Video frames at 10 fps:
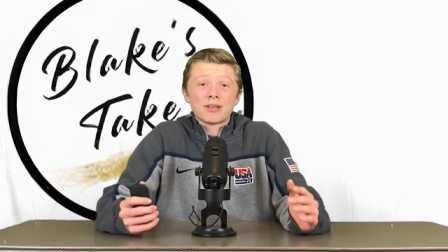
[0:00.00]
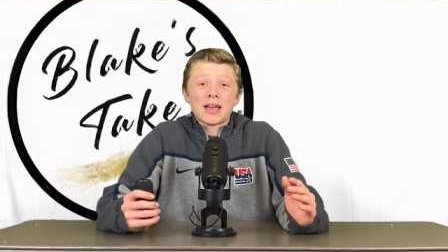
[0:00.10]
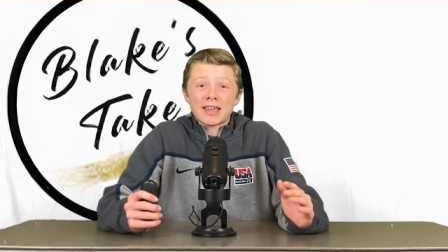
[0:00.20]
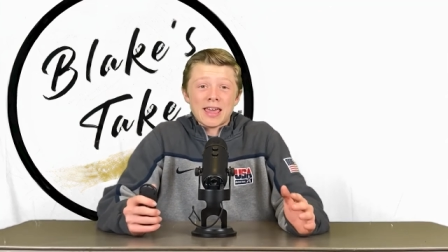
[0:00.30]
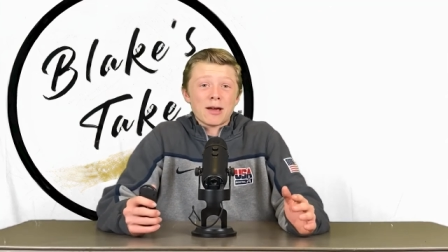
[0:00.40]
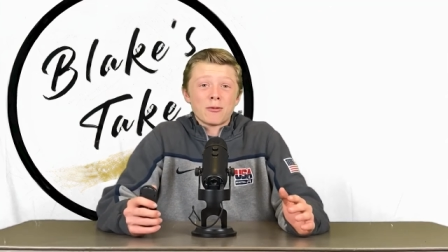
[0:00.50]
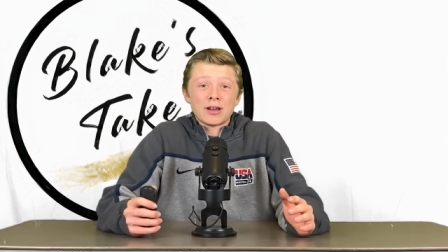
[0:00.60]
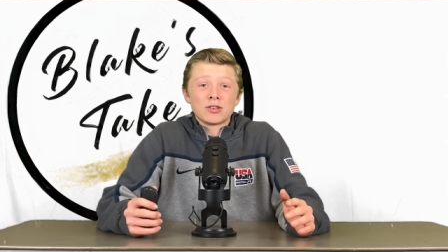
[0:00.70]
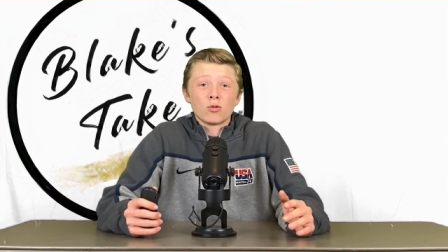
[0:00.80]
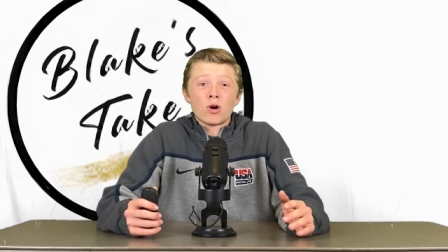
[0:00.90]
I can't
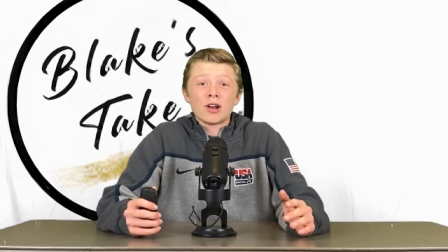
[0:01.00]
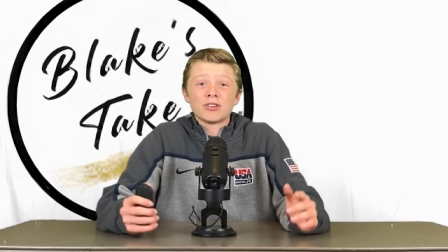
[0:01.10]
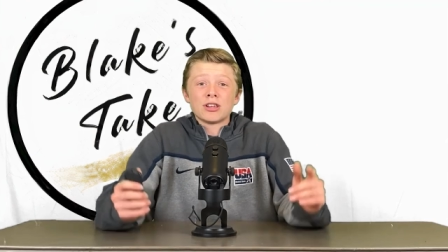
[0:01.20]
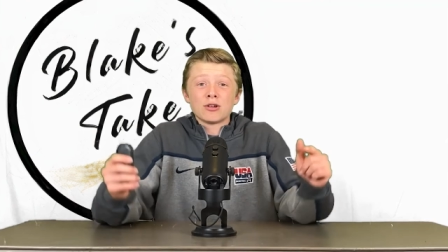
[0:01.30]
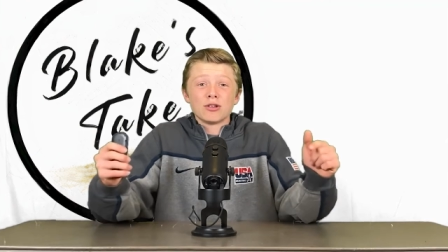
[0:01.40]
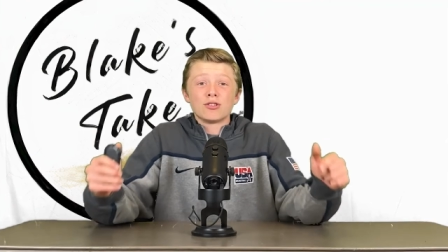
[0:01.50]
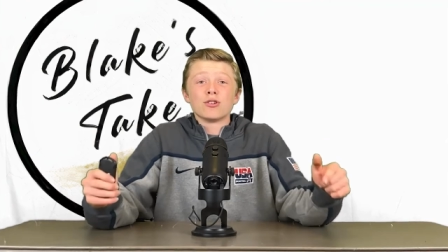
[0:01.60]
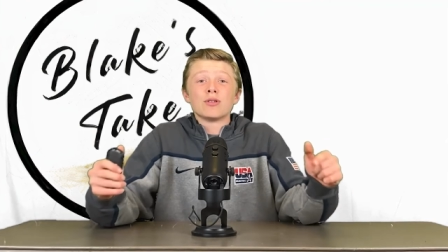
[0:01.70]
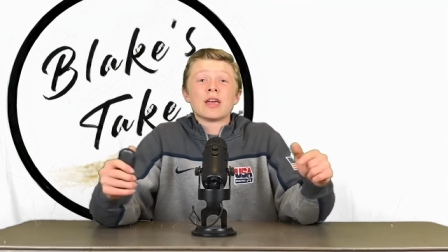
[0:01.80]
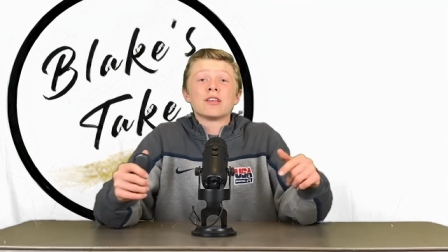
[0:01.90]
wait to watch it. You can
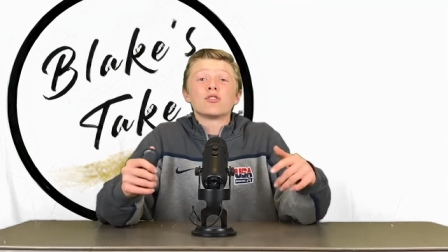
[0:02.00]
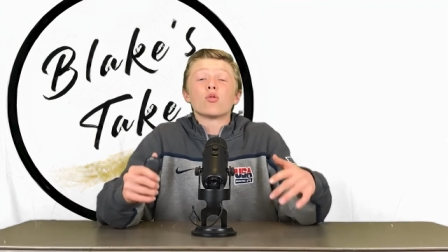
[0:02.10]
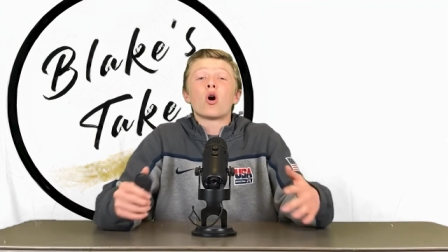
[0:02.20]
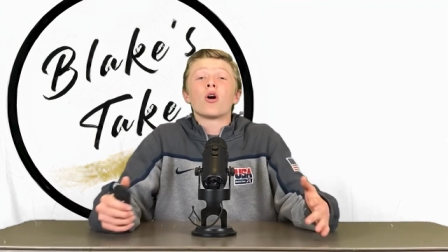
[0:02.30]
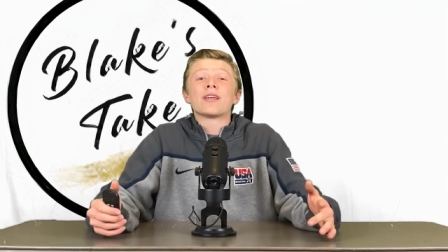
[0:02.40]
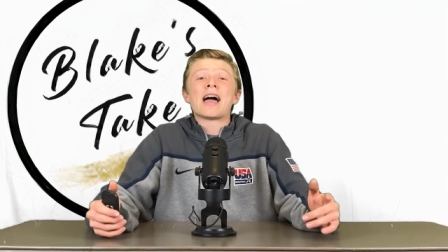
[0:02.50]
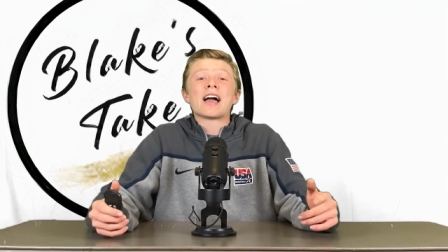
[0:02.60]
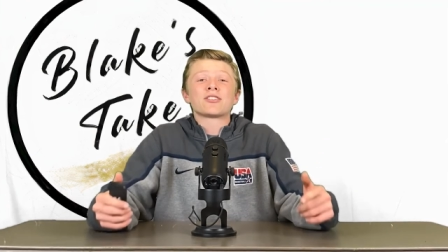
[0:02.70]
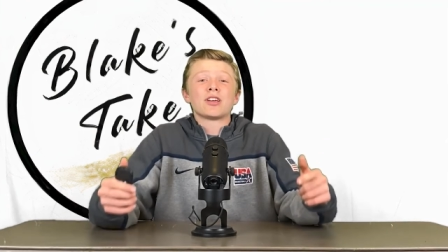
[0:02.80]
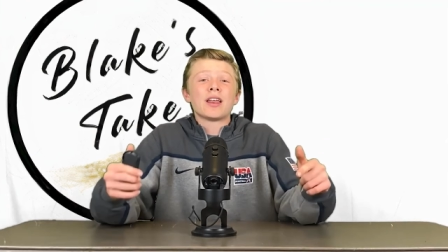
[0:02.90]
tune into all the
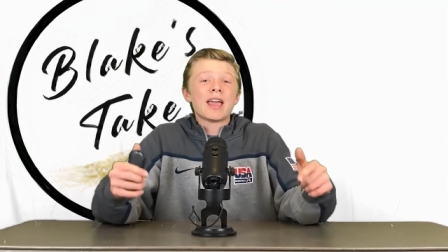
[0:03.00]
action